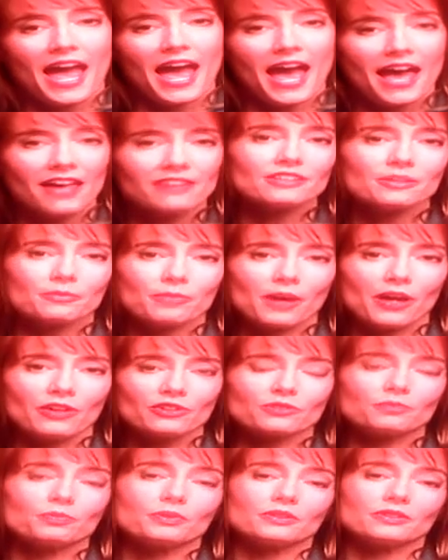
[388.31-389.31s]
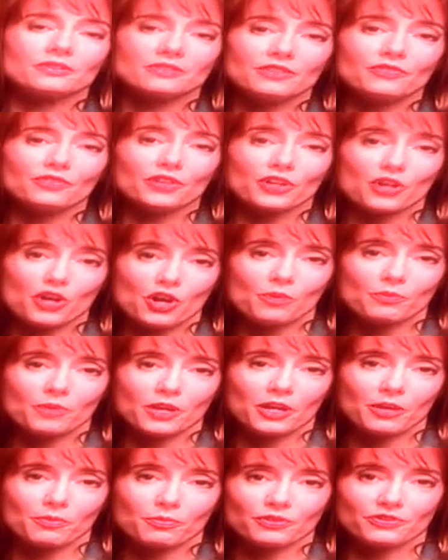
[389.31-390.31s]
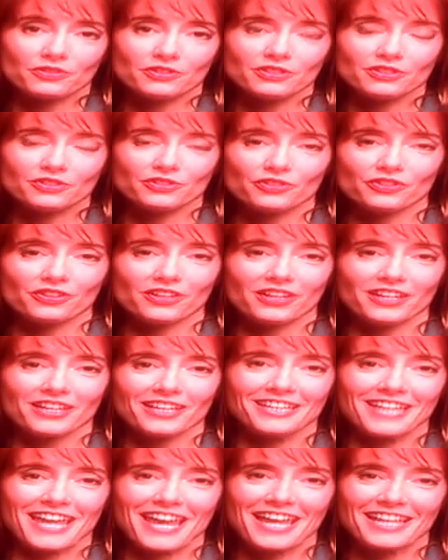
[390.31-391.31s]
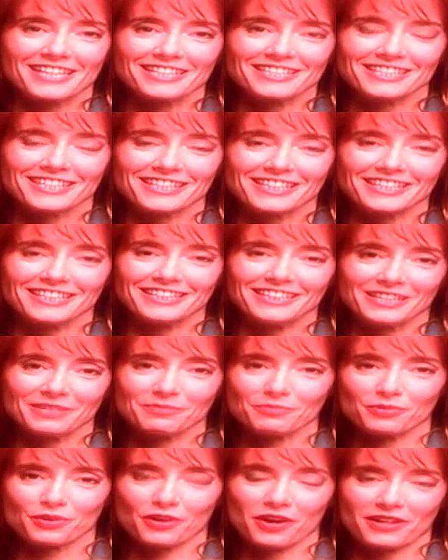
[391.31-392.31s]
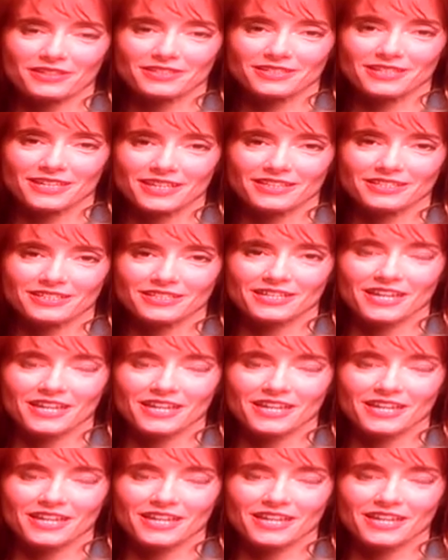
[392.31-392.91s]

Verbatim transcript: Ask about specific home care procedures that can enhance the healing process.